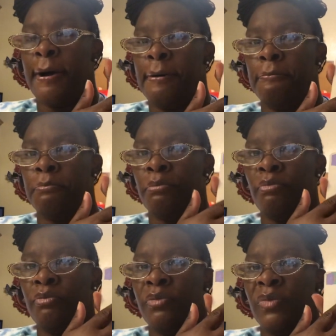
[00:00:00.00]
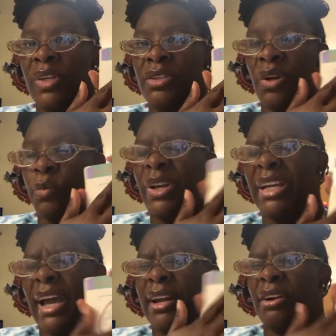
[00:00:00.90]
um, to
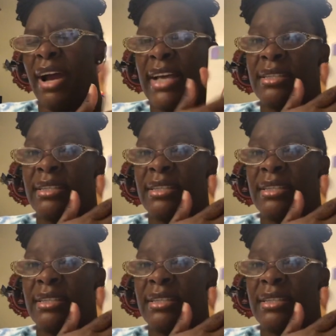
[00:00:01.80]
really kind